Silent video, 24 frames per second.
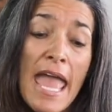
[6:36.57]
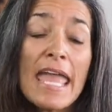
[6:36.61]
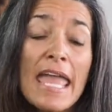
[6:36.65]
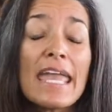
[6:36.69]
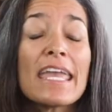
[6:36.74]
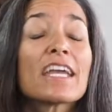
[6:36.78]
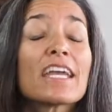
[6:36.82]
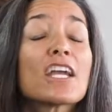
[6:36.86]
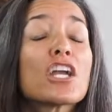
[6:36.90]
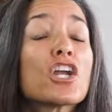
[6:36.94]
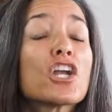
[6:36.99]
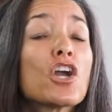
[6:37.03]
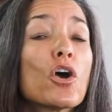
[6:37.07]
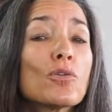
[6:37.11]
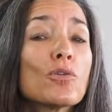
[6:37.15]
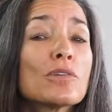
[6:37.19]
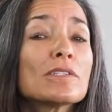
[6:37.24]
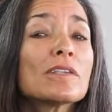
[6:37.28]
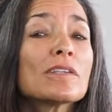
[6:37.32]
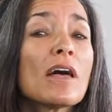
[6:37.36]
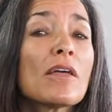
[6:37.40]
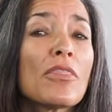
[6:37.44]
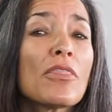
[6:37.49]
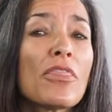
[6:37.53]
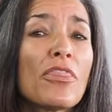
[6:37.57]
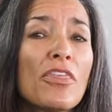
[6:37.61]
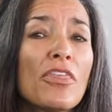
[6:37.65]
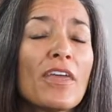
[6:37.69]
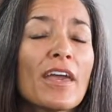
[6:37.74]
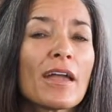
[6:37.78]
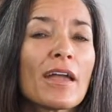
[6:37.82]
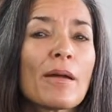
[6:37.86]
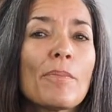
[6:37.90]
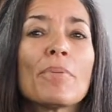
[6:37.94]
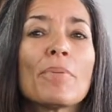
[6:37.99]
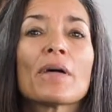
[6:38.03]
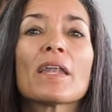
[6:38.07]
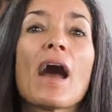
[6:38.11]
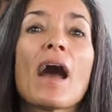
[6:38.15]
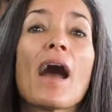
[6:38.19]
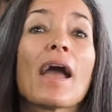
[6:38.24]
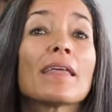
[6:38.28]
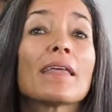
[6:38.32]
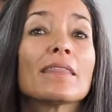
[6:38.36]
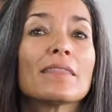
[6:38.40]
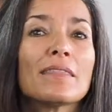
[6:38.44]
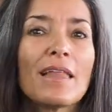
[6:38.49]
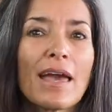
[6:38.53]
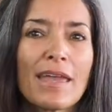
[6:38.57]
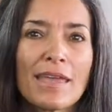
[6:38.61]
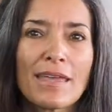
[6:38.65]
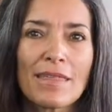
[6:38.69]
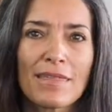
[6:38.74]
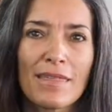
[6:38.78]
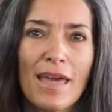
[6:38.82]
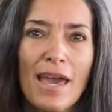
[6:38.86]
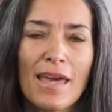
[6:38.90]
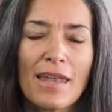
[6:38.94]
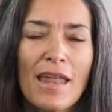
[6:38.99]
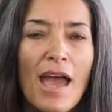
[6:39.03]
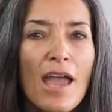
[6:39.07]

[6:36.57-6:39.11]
It goes on thick, but I like that.